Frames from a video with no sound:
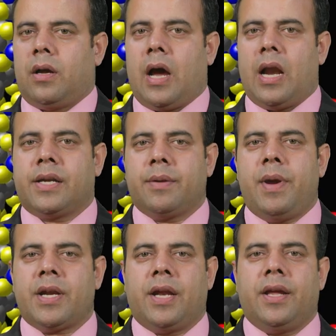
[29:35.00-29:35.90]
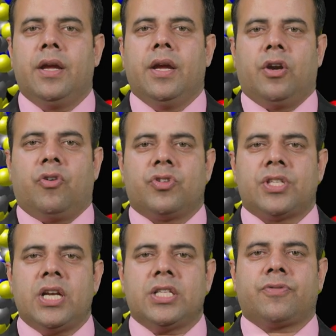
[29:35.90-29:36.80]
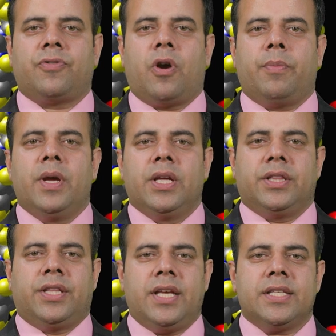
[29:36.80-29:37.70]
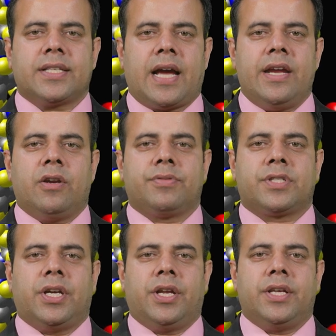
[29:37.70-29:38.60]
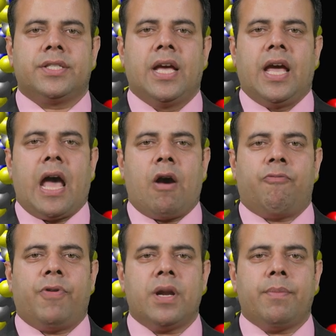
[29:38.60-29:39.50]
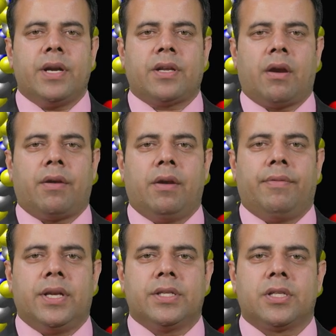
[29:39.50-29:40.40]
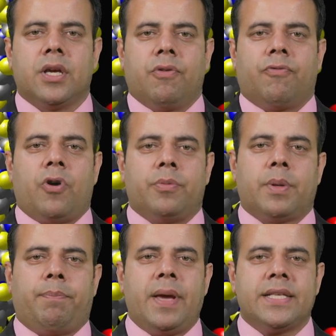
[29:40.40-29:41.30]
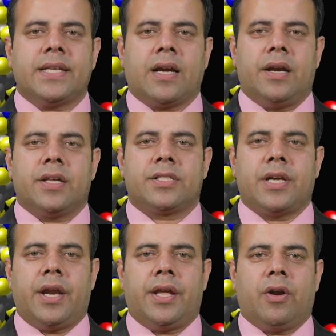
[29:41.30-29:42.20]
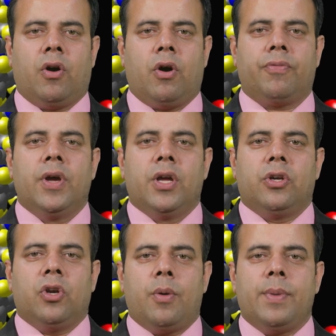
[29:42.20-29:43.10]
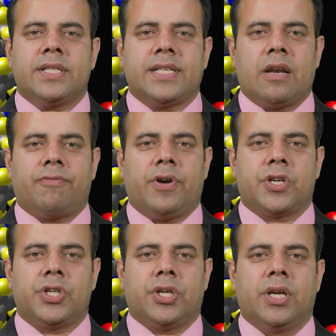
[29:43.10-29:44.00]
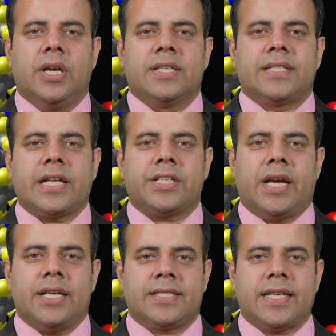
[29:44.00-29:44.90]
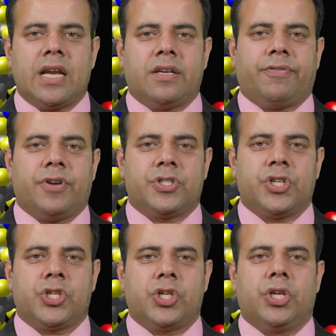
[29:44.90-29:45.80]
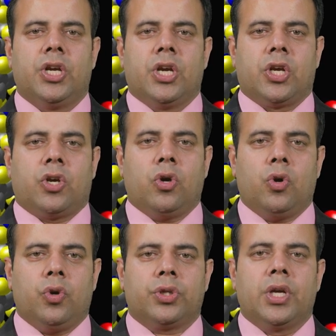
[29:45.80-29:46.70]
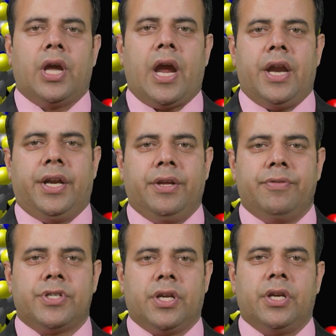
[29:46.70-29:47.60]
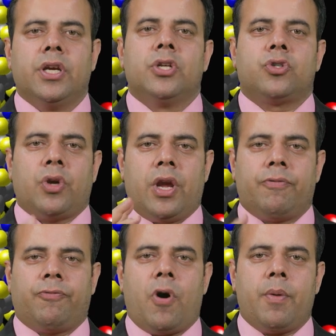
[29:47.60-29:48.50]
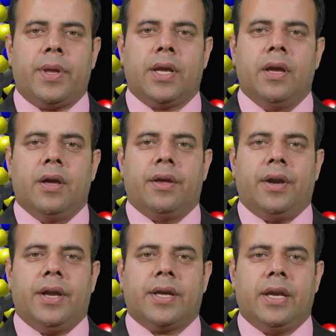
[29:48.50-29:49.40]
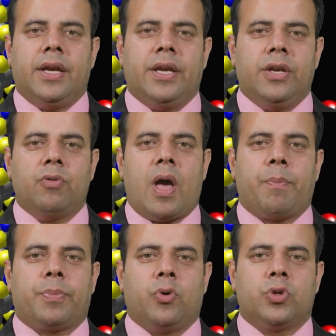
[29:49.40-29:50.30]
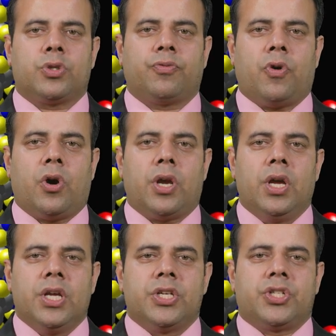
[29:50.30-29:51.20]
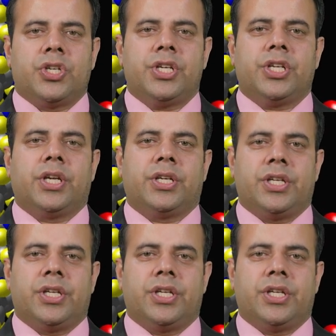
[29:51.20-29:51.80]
ultimately results from these kind of studies have fundamental relevance from the basic understanding of normal cell function such as cell differentiation, growth and division to informing radically new approach for treating